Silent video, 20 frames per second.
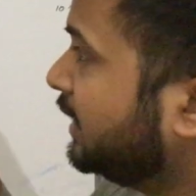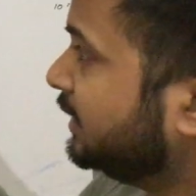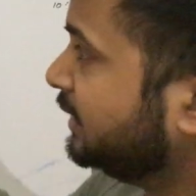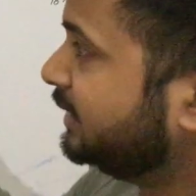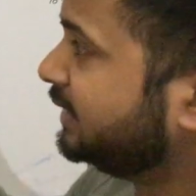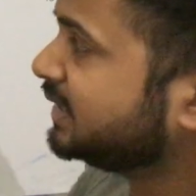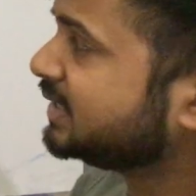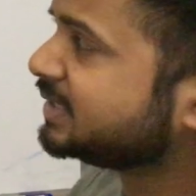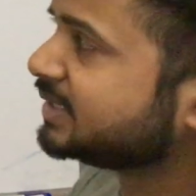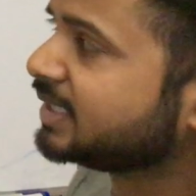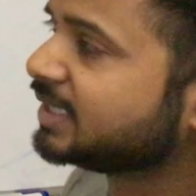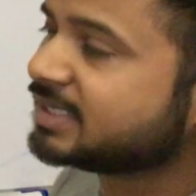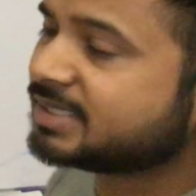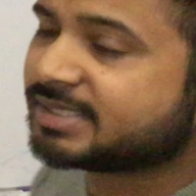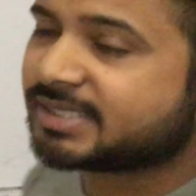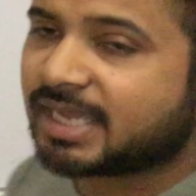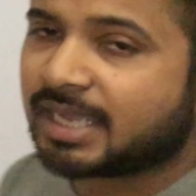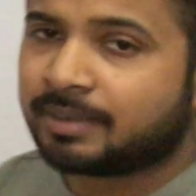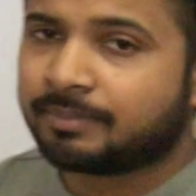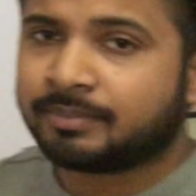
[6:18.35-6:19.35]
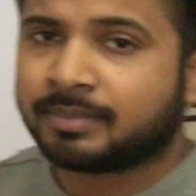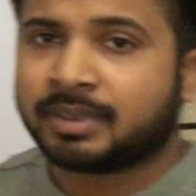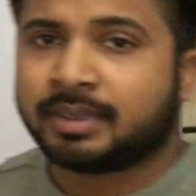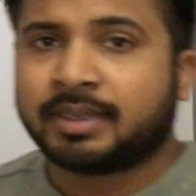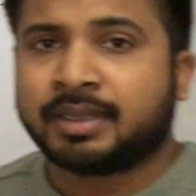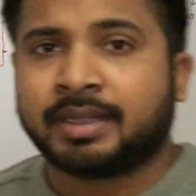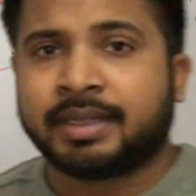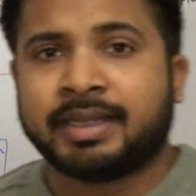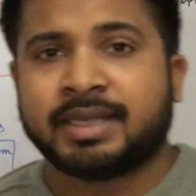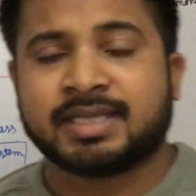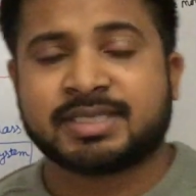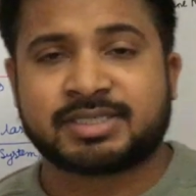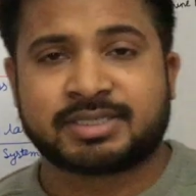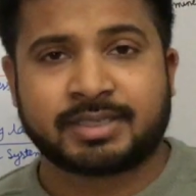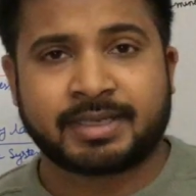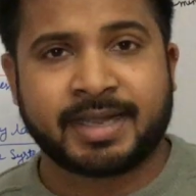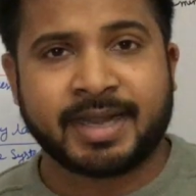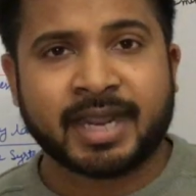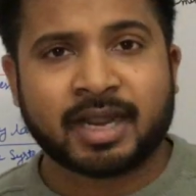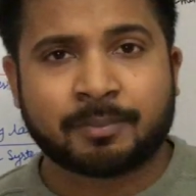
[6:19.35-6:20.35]
This enzyme is
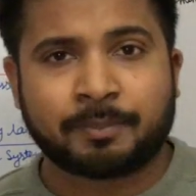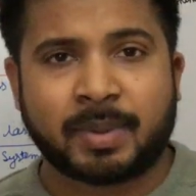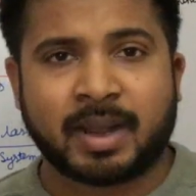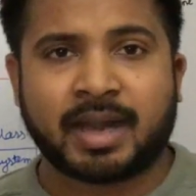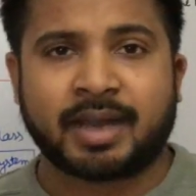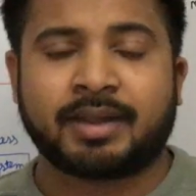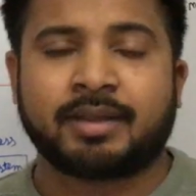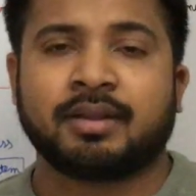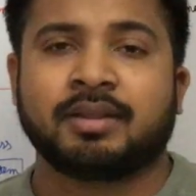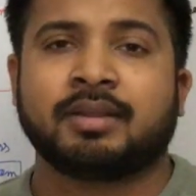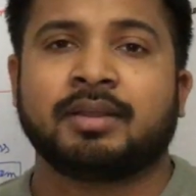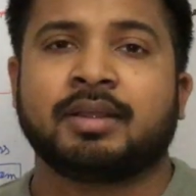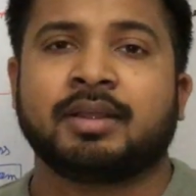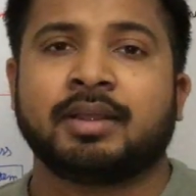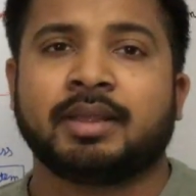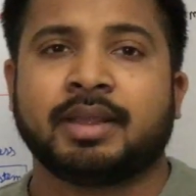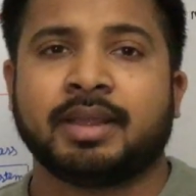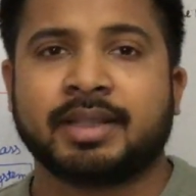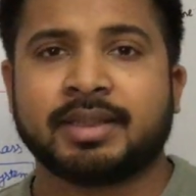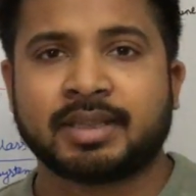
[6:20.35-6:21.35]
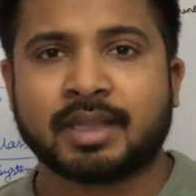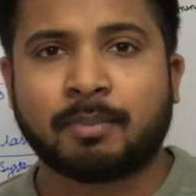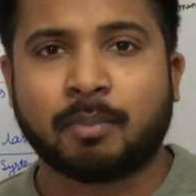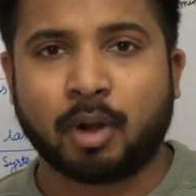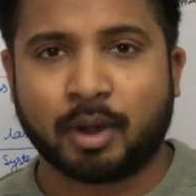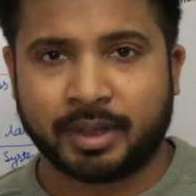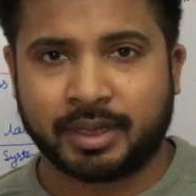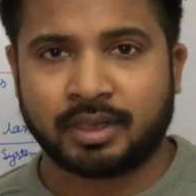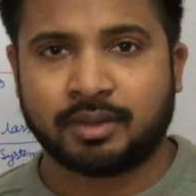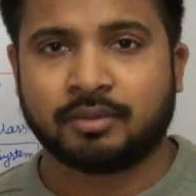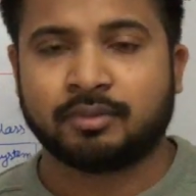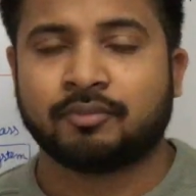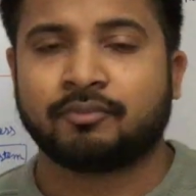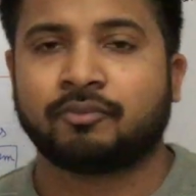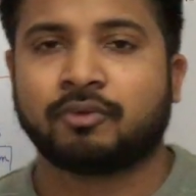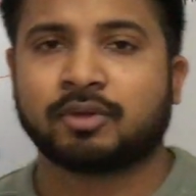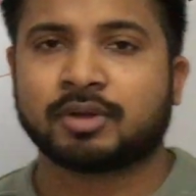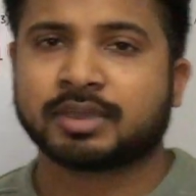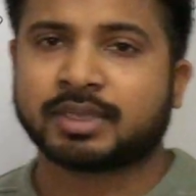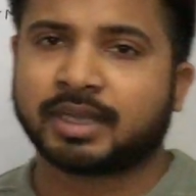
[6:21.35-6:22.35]
take part in the body
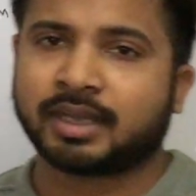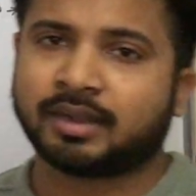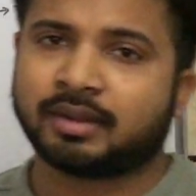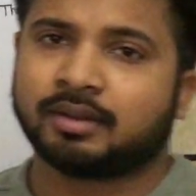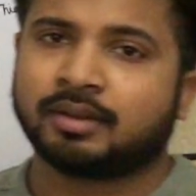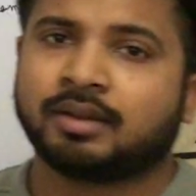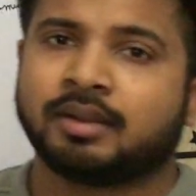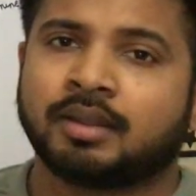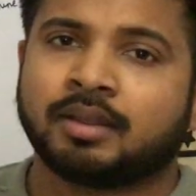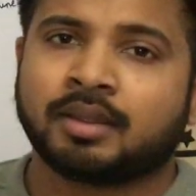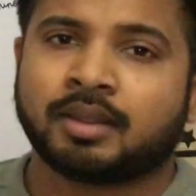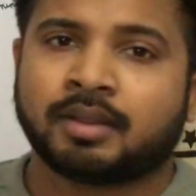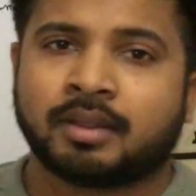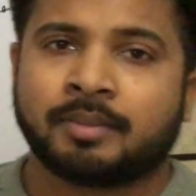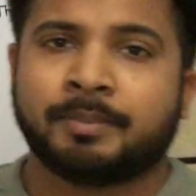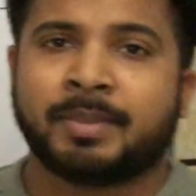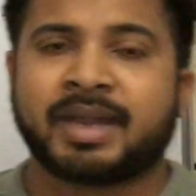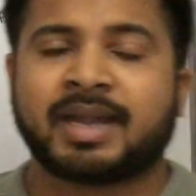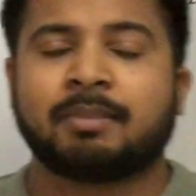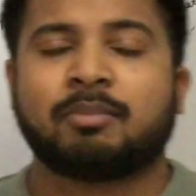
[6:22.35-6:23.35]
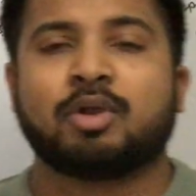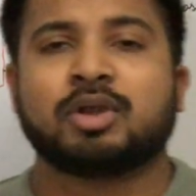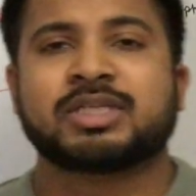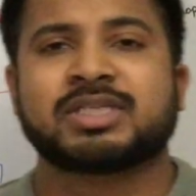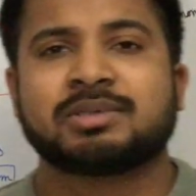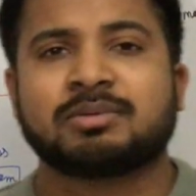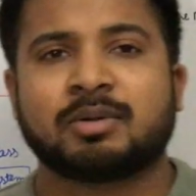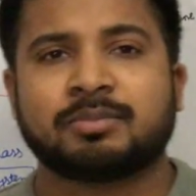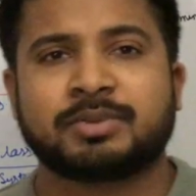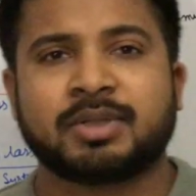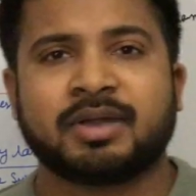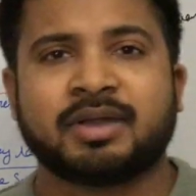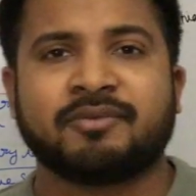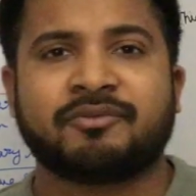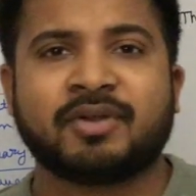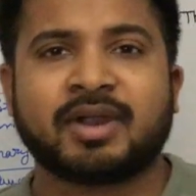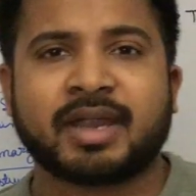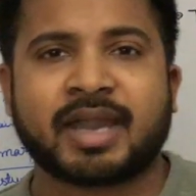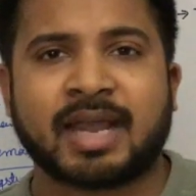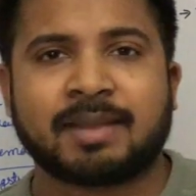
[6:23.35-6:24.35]
for the metabolism of the
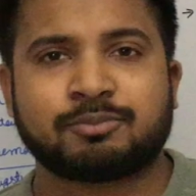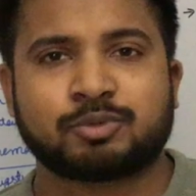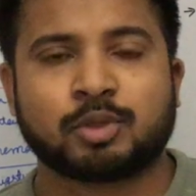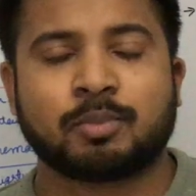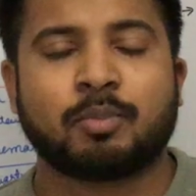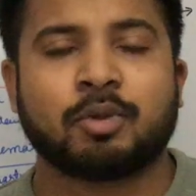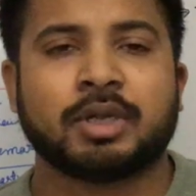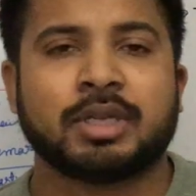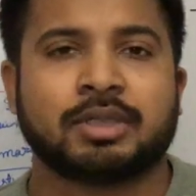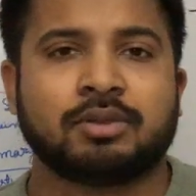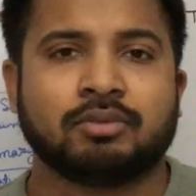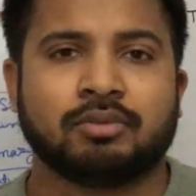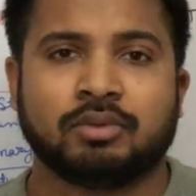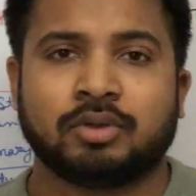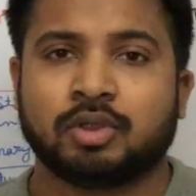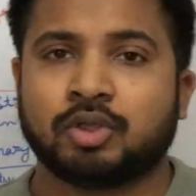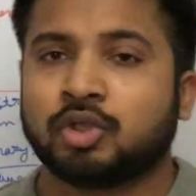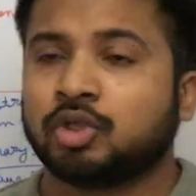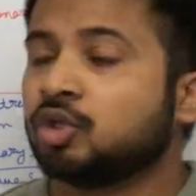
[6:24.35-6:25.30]
different types of molecule.